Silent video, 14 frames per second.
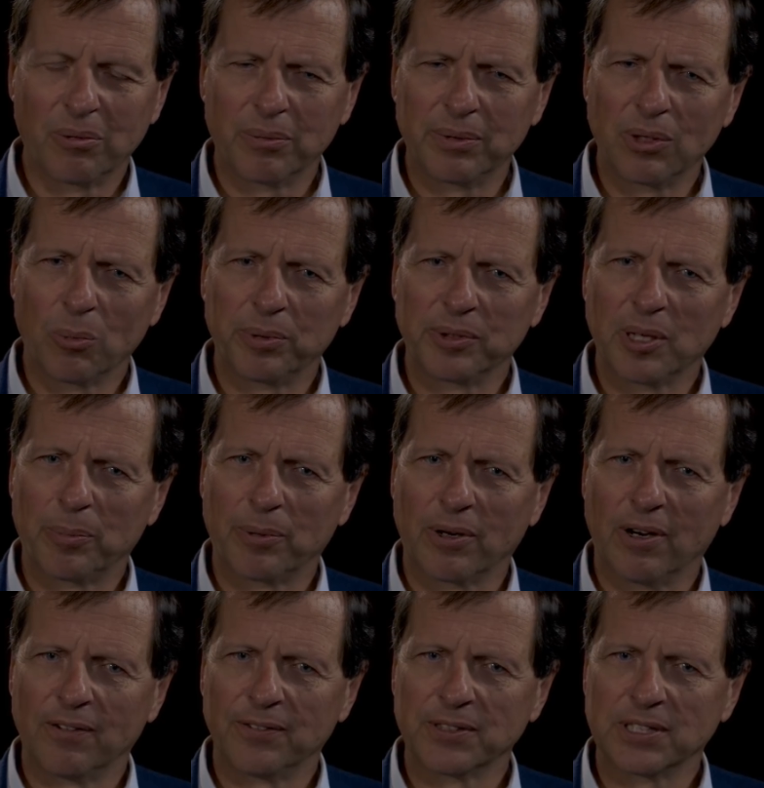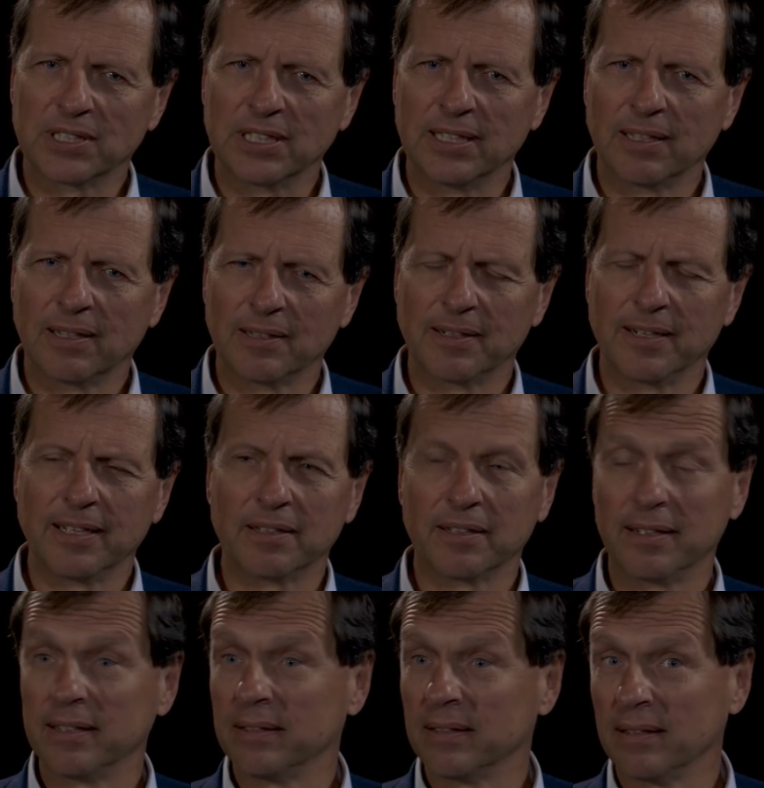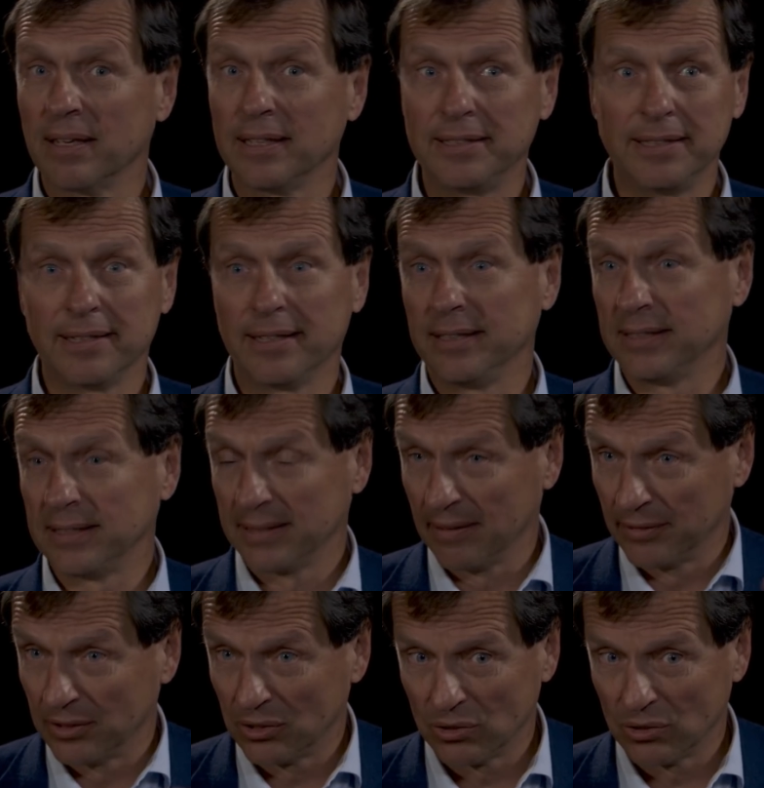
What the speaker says: When we opened up our office in London, England in 1997,